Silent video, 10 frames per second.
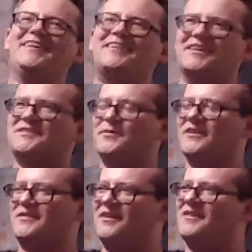He cuts him with
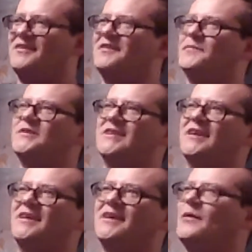the dull end of the
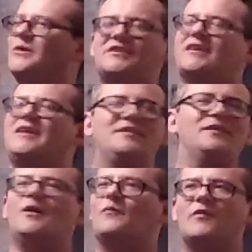machete. Which again,
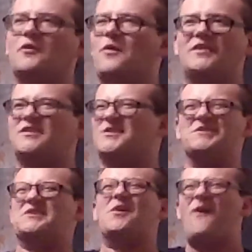when you're watching it,
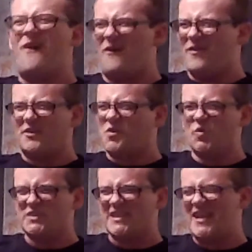you're like, oh, what a cool
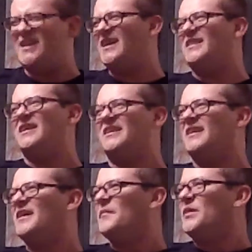scene.
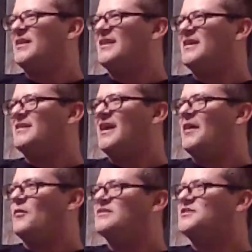But then,
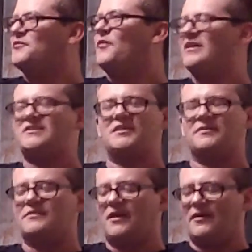once you've watched it
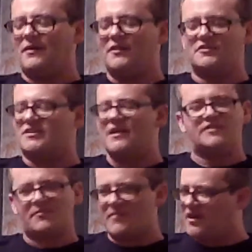100
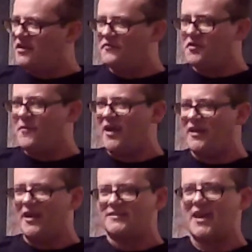times, like many of you
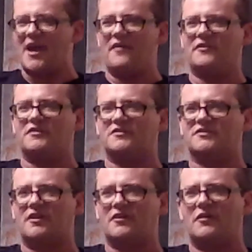maniacs have, and you
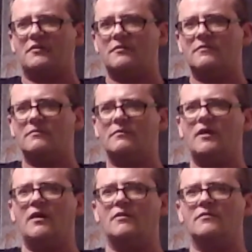start going,
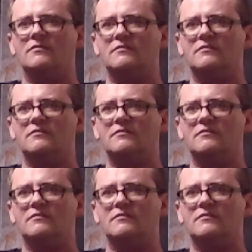whoa.